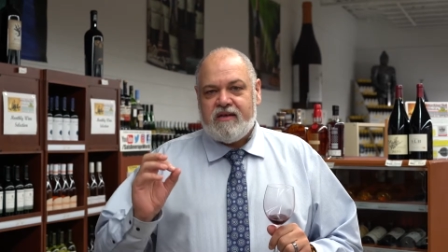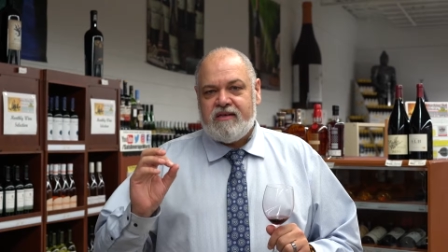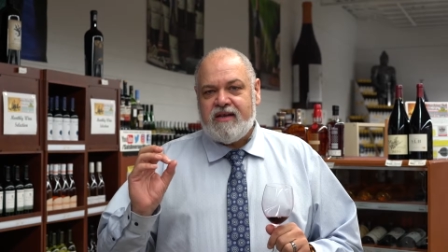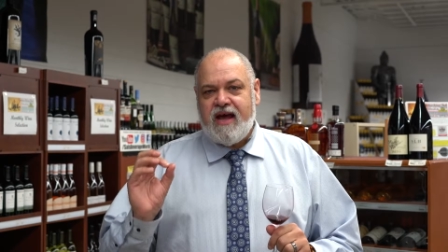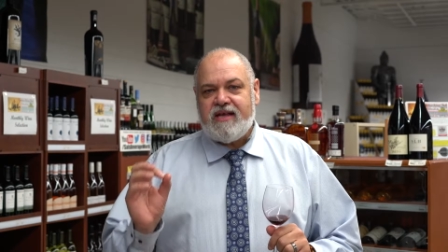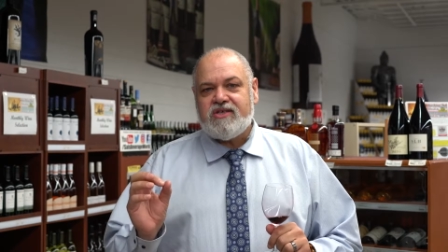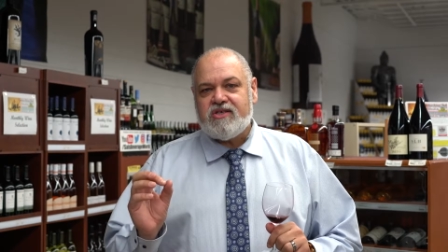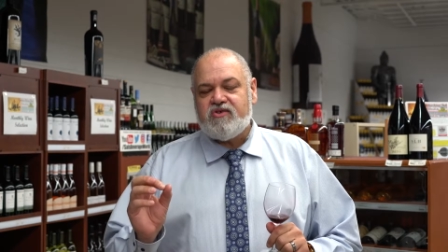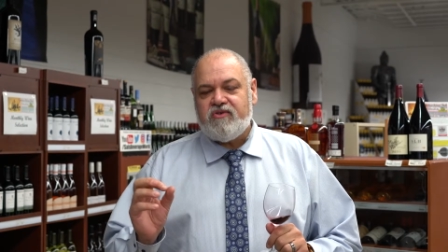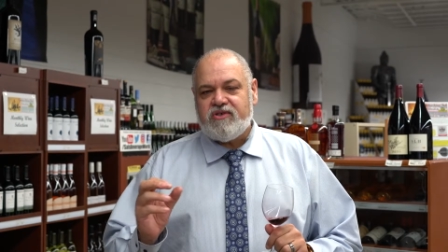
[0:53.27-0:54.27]
nice
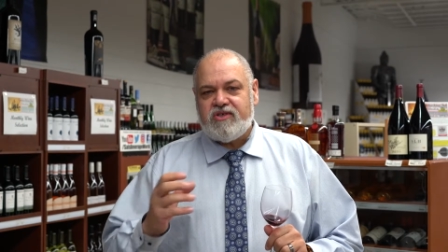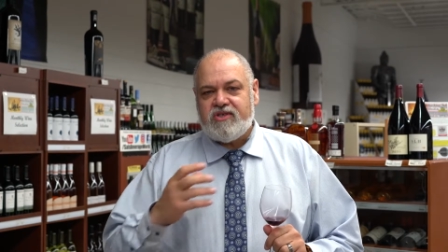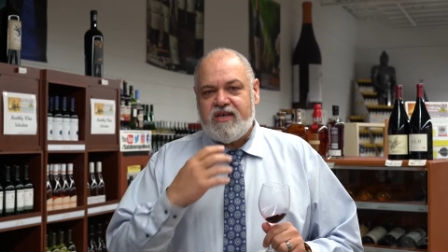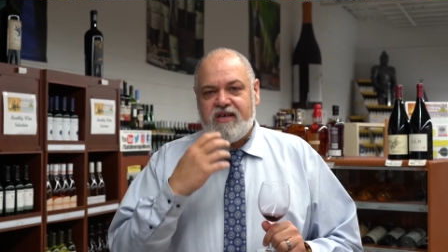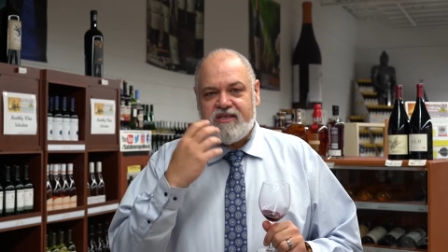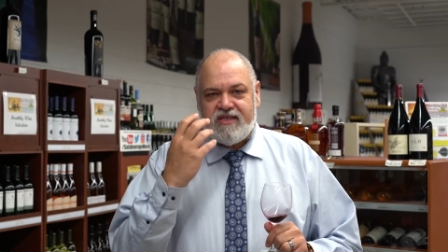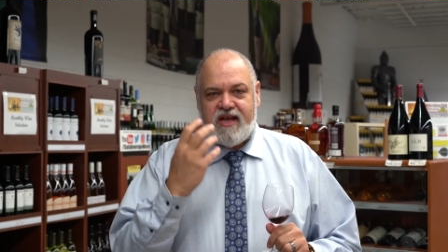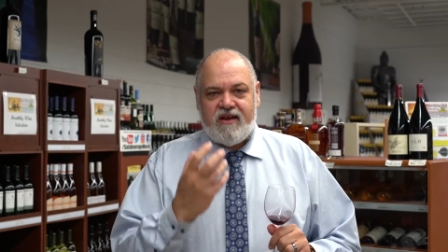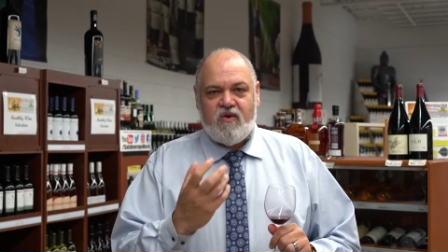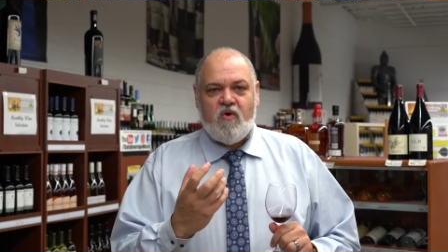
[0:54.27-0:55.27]
astringency it's
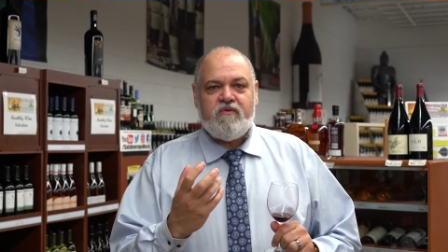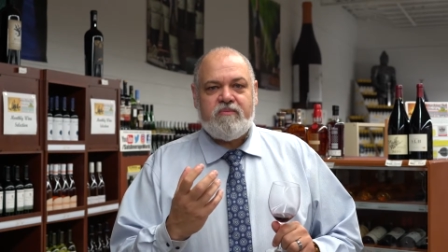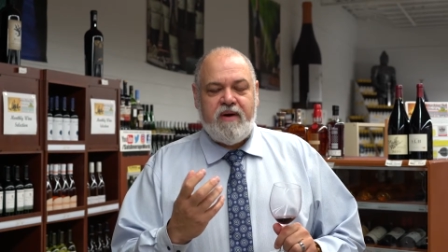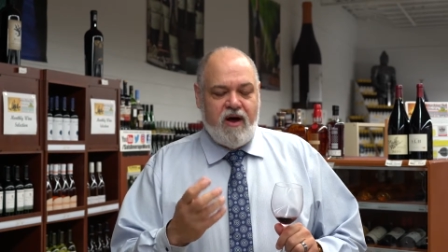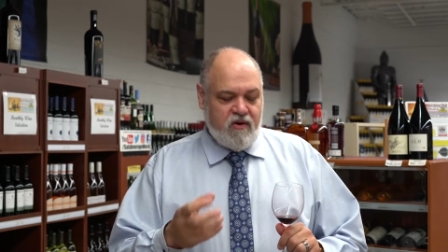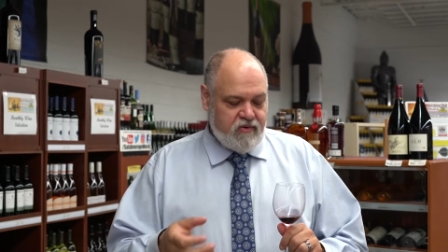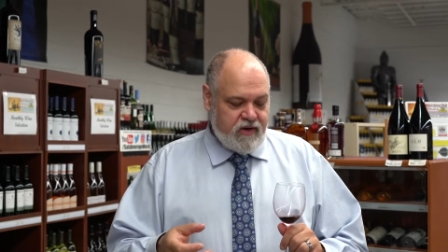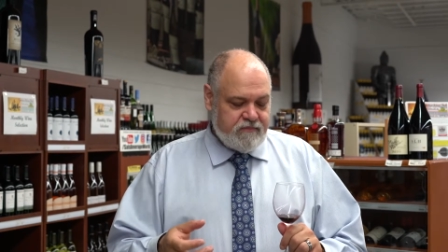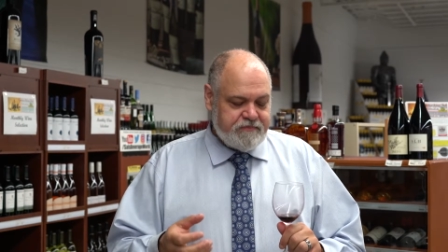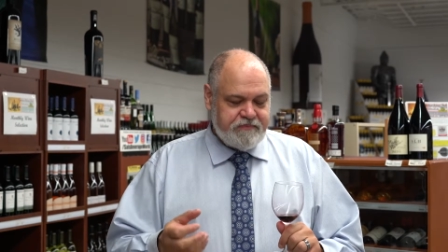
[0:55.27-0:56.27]
not
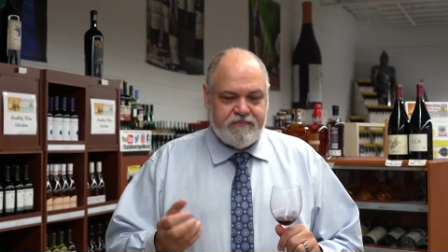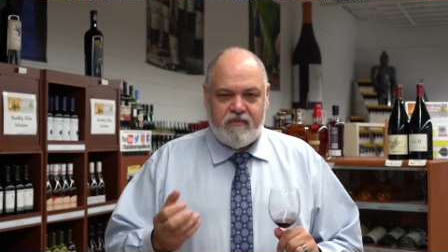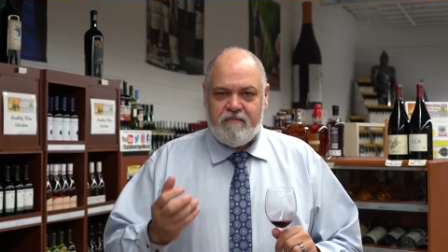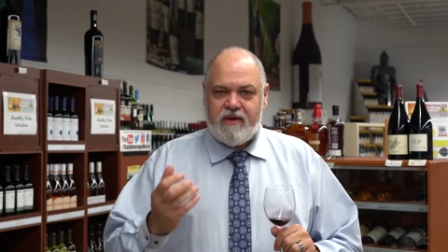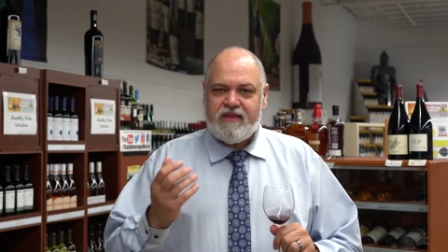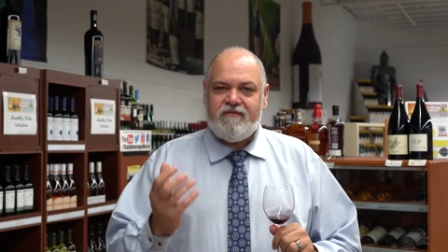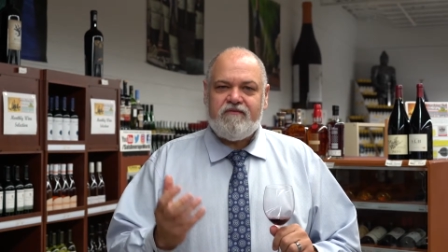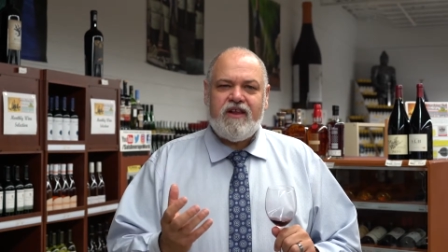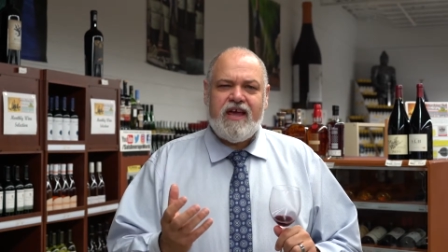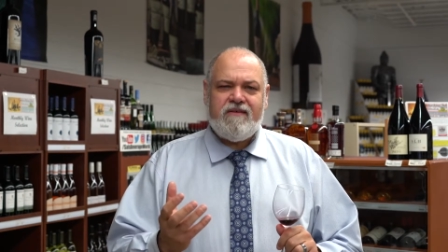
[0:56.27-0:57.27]
overpowering but the
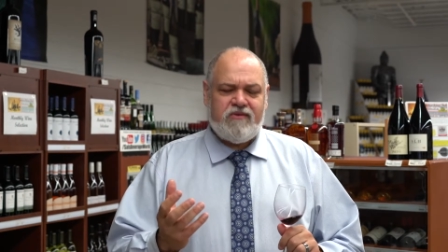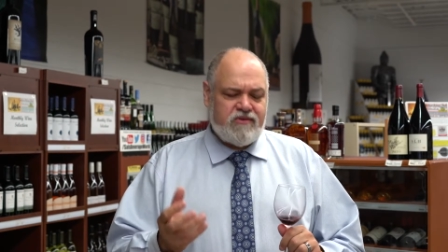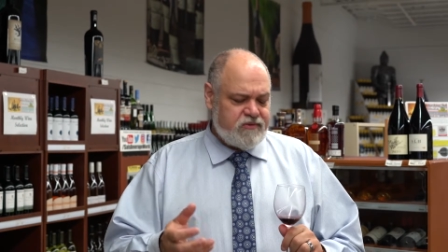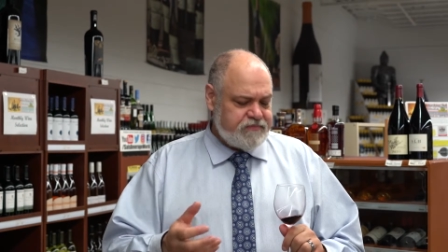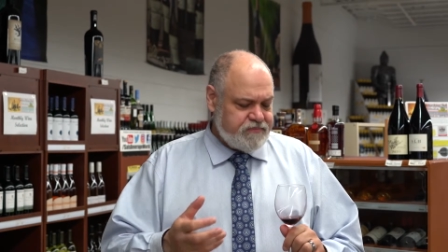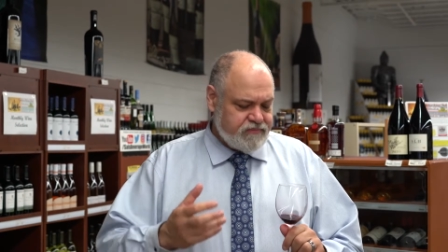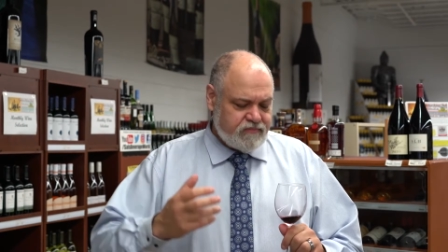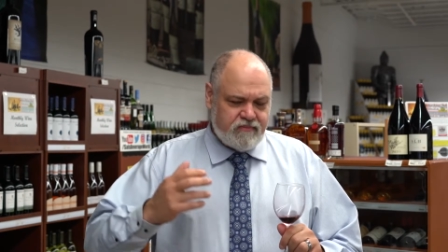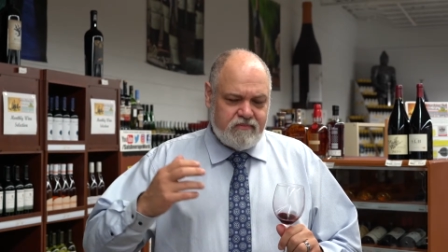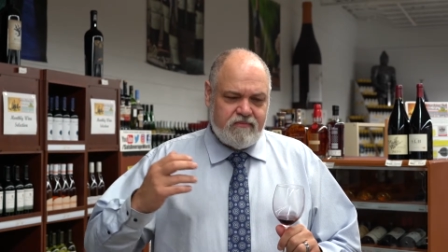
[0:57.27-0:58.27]
flavors
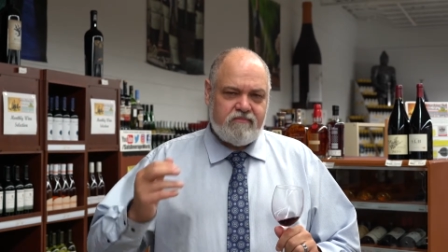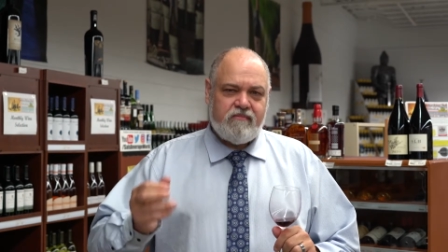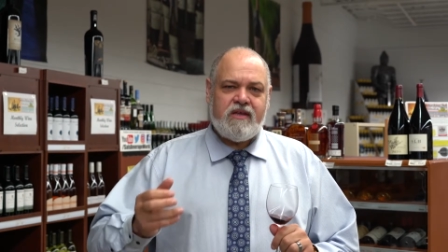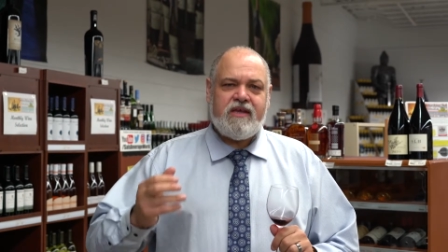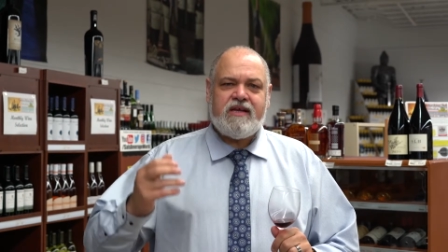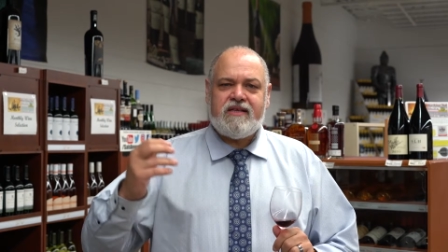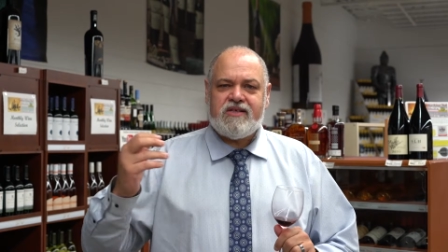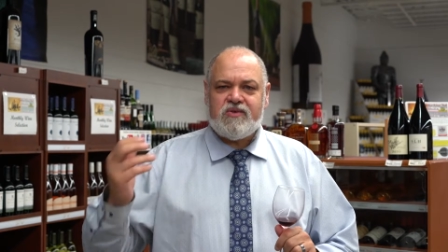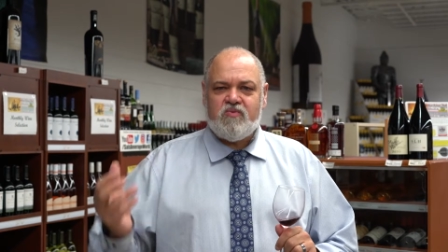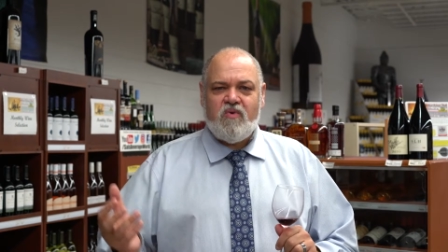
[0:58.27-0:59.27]
you get
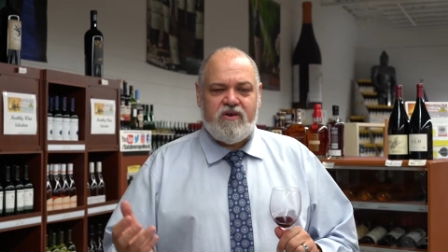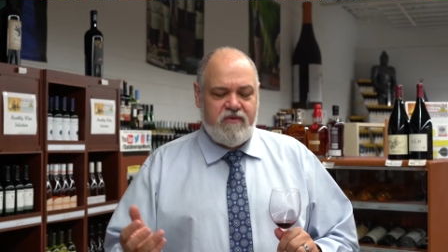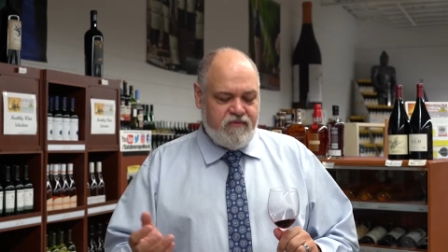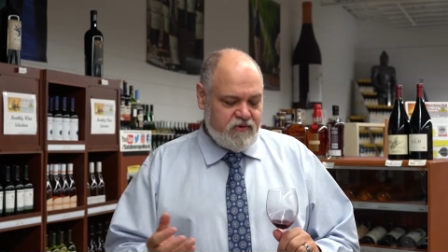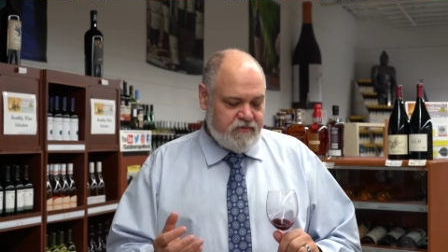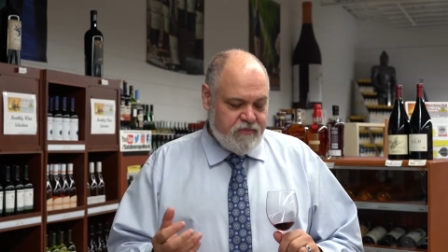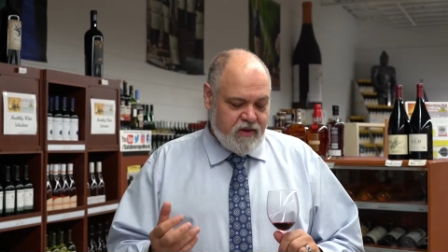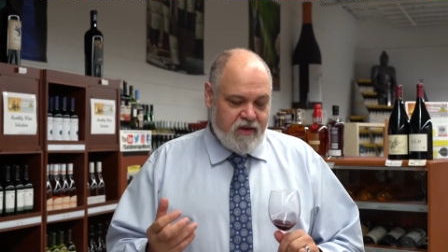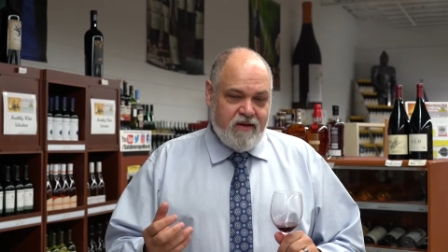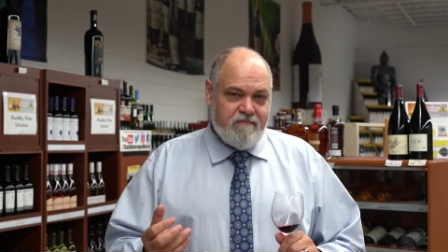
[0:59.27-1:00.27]
this wonderful
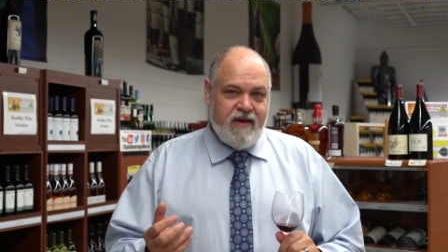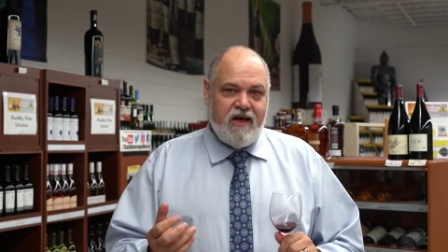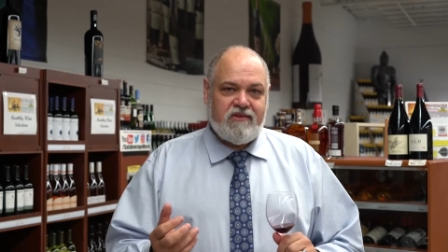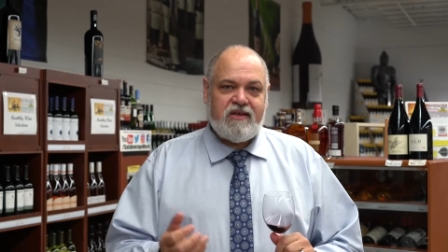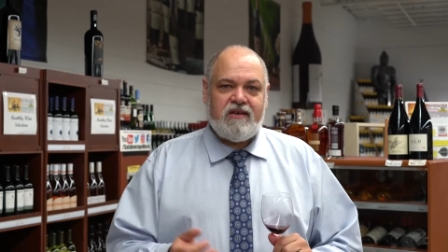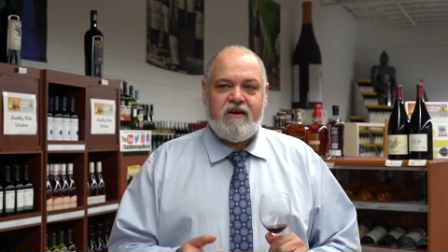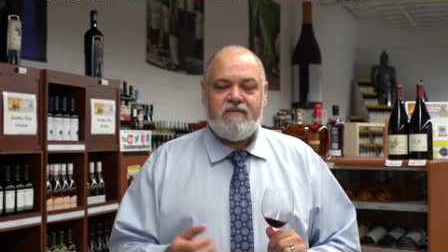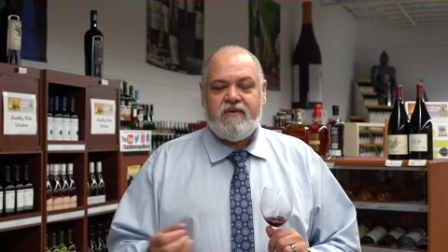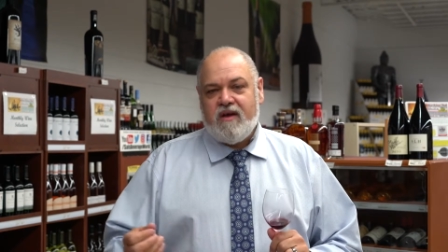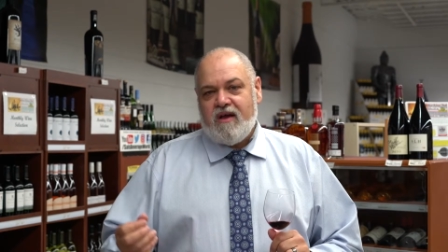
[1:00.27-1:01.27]
melding of,
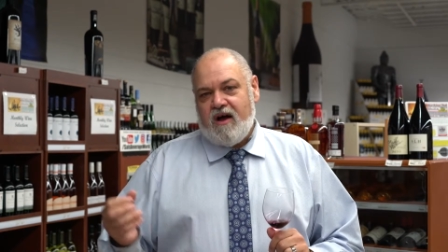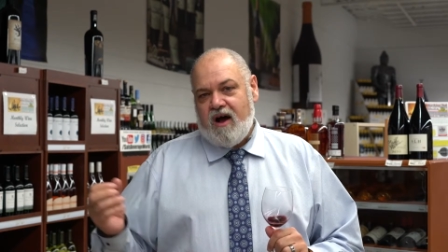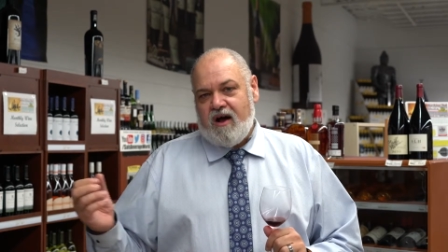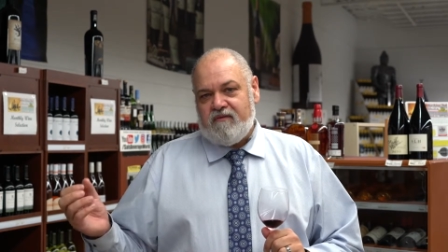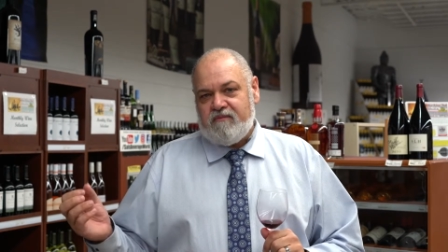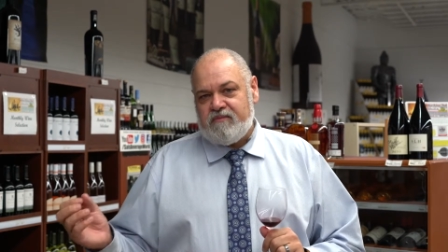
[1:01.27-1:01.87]
of